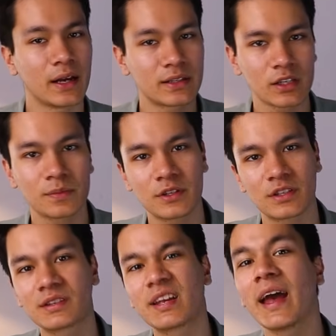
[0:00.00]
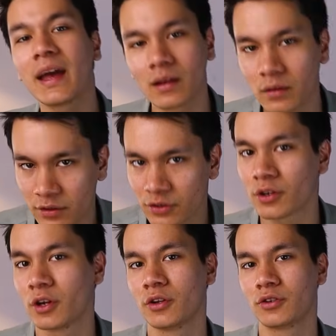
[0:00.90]
assessments tend
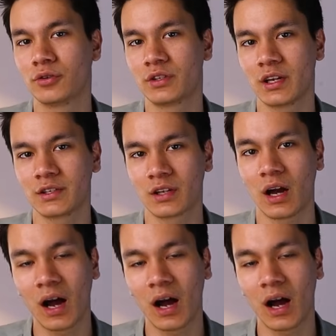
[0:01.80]
to test